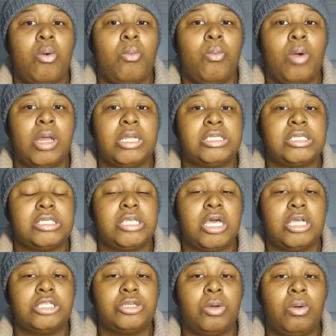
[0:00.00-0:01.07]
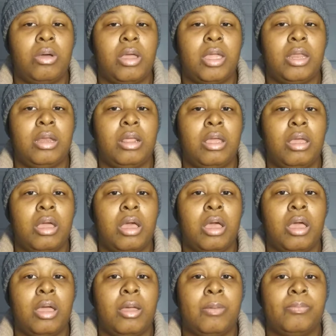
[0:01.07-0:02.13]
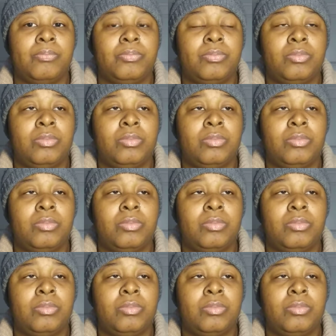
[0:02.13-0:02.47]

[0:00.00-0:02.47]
wanted to touch on,